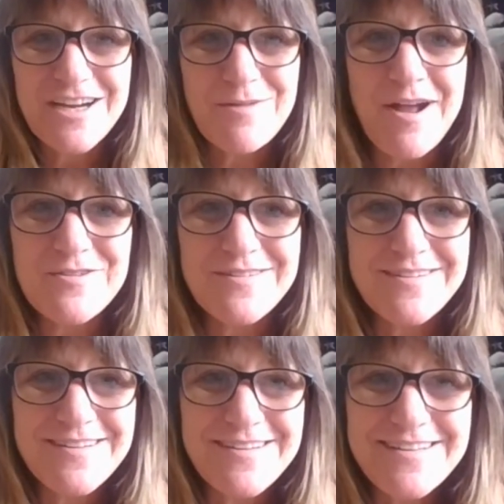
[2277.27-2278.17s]
Come on,
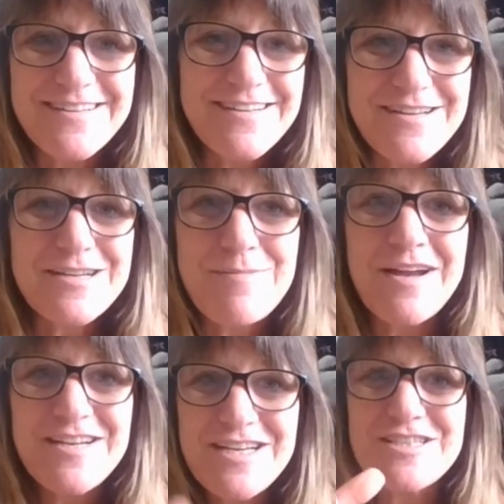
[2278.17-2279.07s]

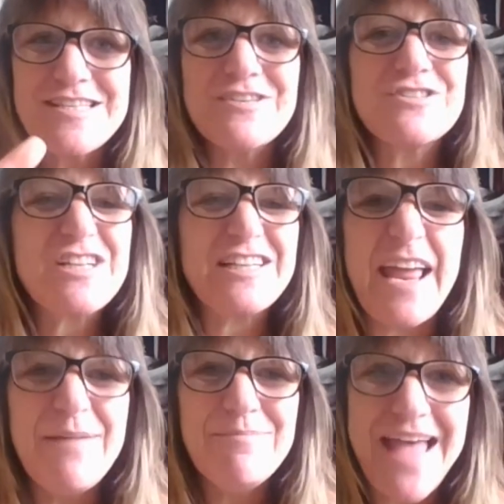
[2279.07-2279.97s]
Ninja Seals, claim